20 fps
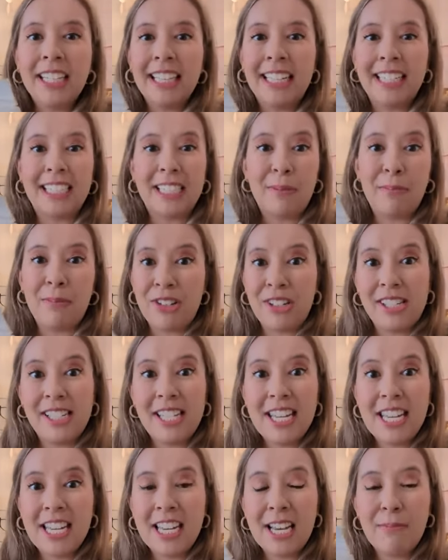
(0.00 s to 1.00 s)
like the
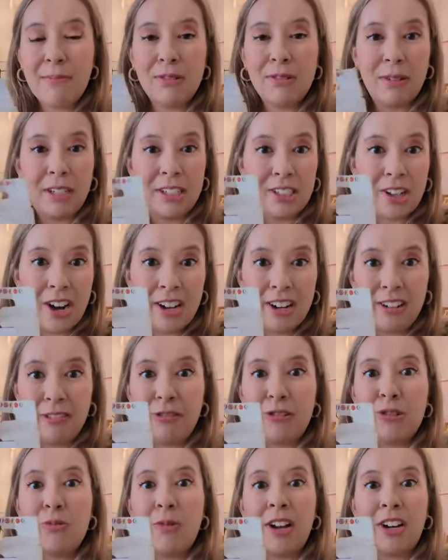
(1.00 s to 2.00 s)
museums,
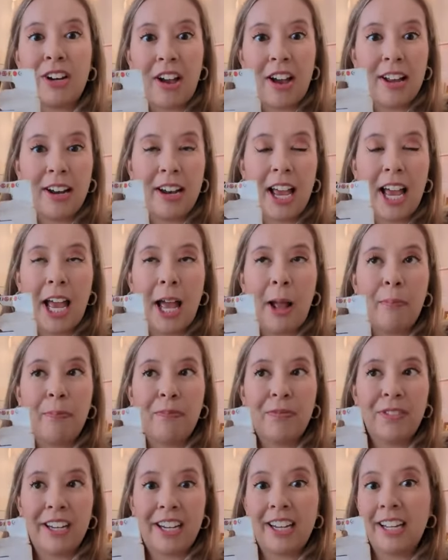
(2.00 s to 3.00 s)
McDonald's, whatnot,
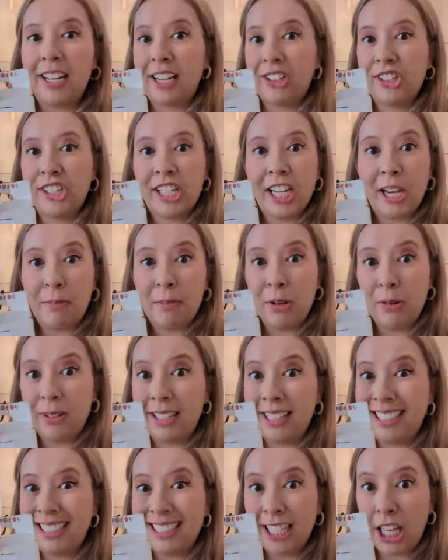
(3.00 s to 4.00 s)
the connection can be
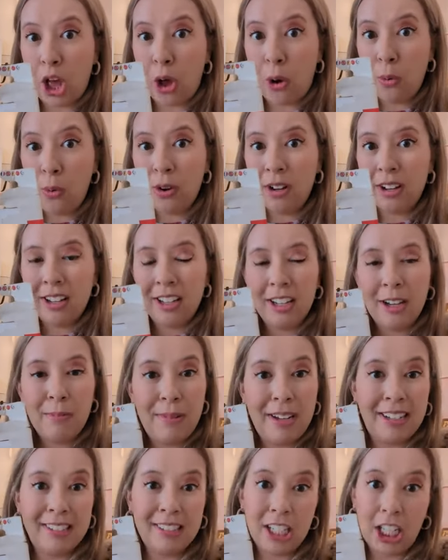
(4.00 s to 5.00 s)
really slow
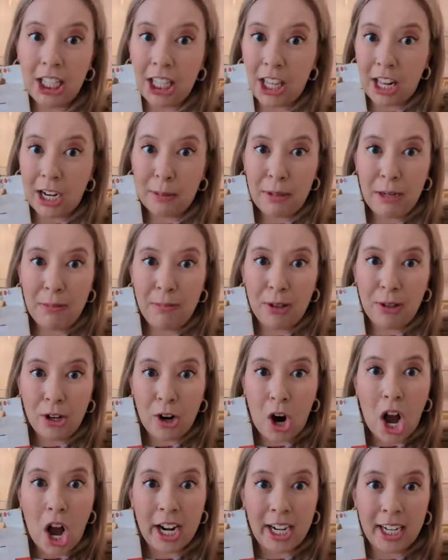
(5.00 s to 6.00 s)
because a lot of people
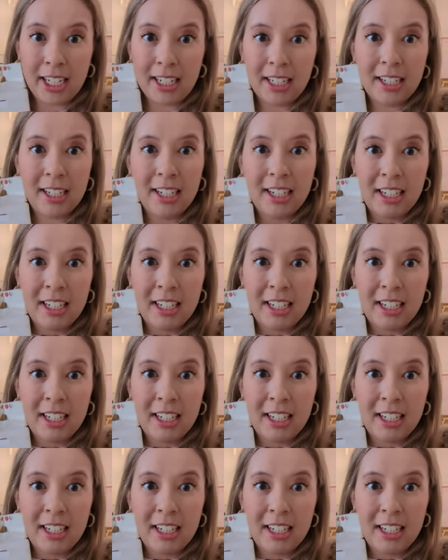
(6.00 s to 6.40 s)
are on it.